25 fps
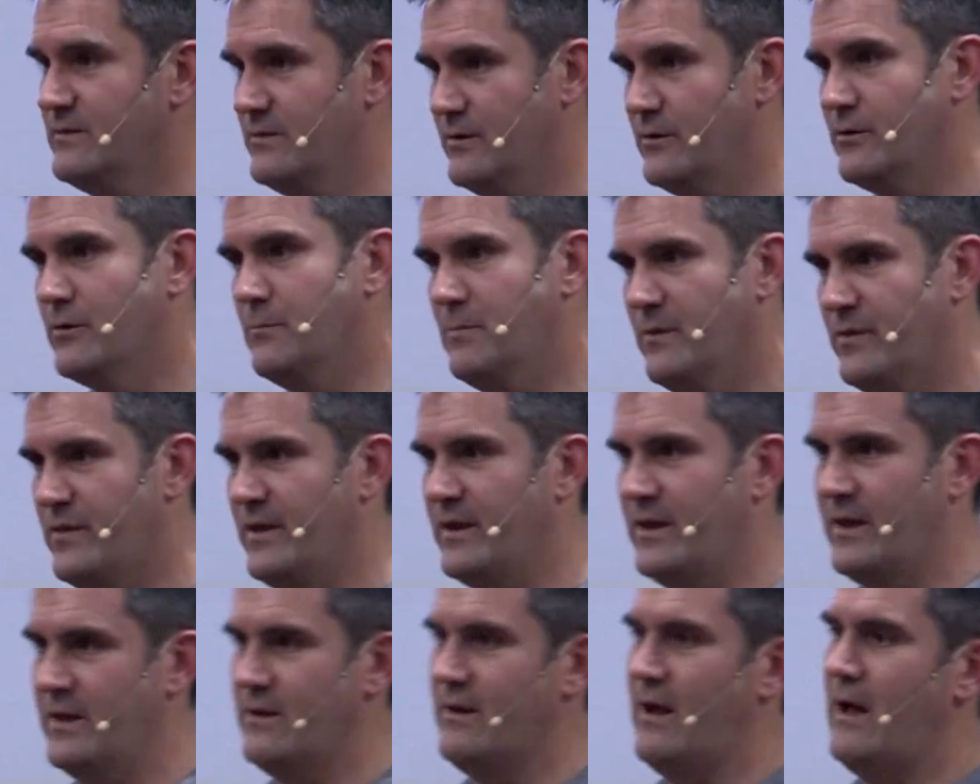You could be
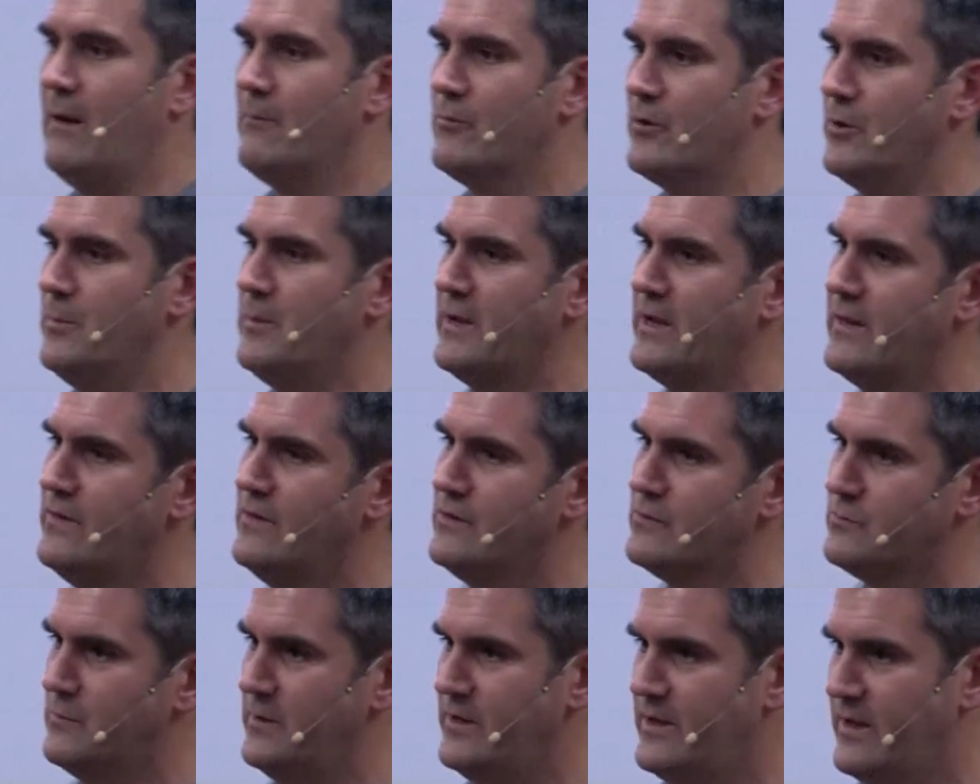thinking, I'm coming in
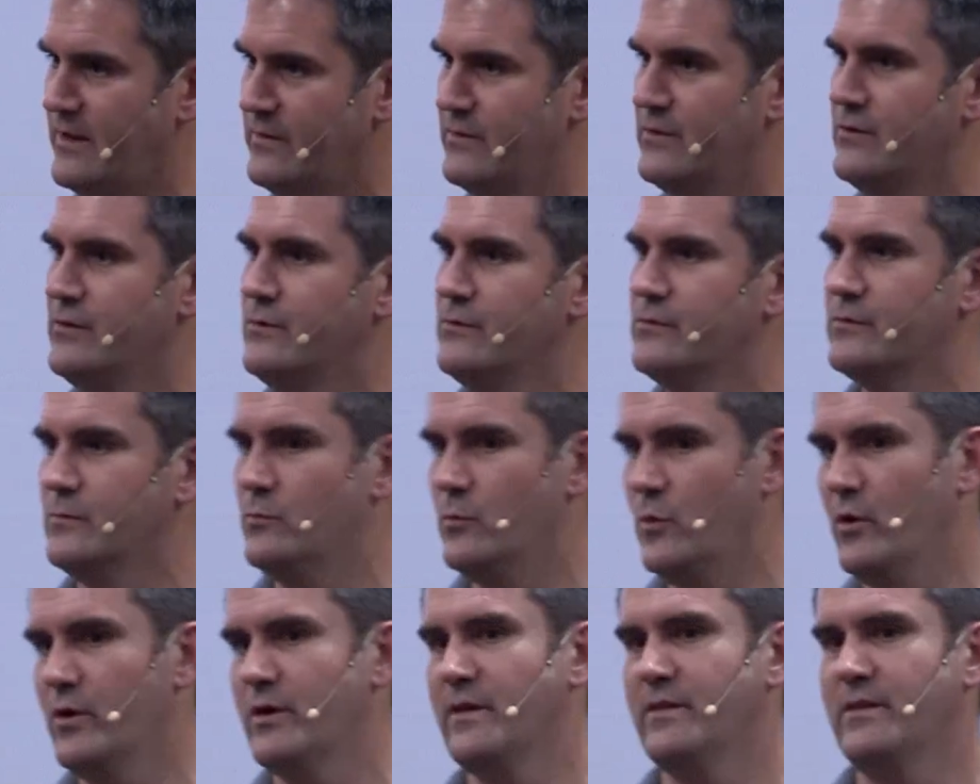this weekend to do some
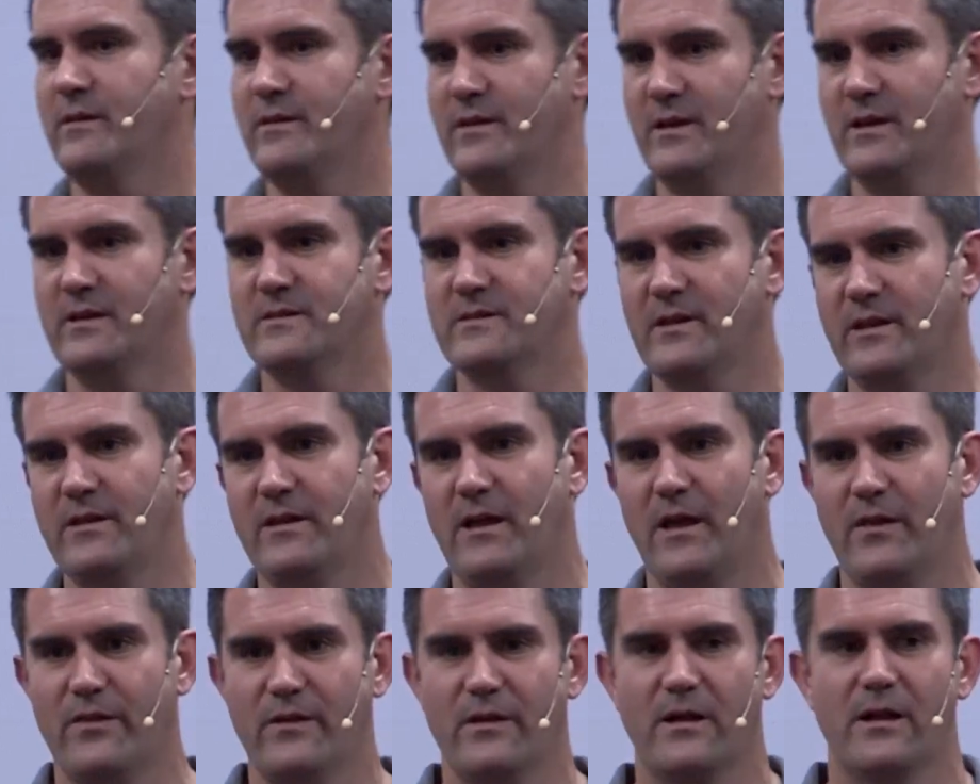work in the data center.
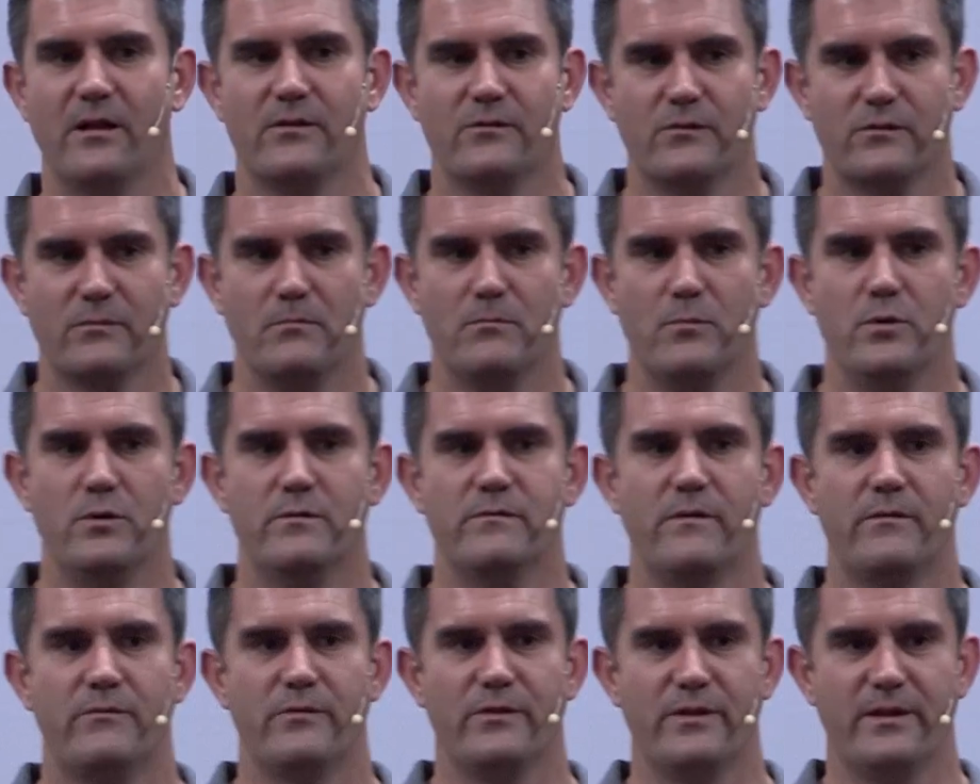I think I'll just
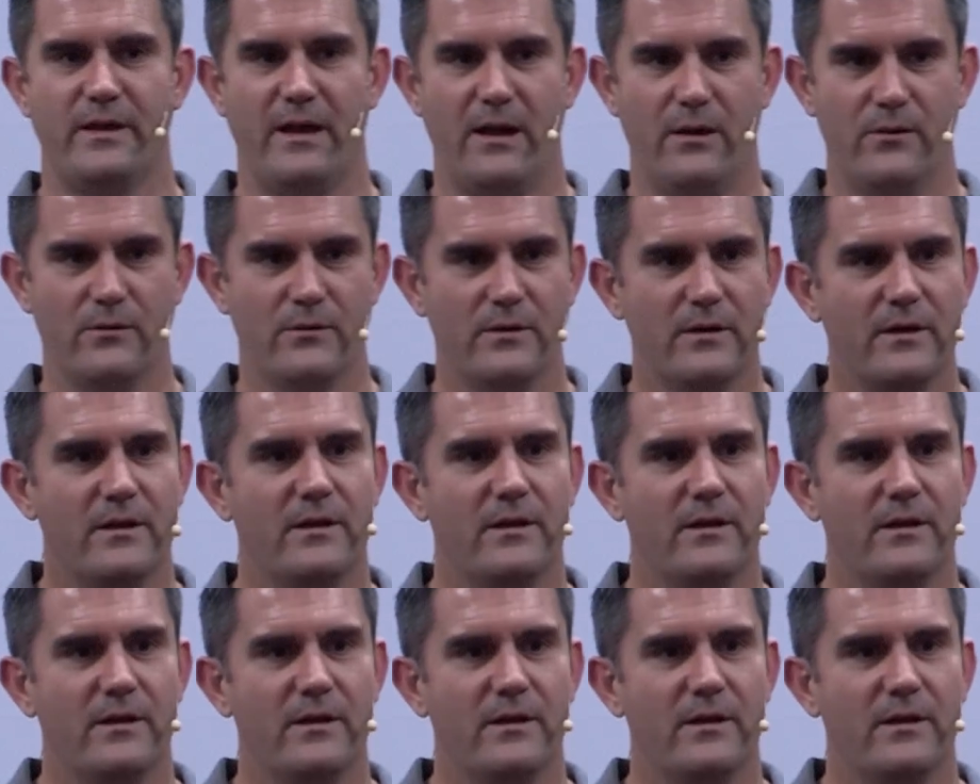move everything out.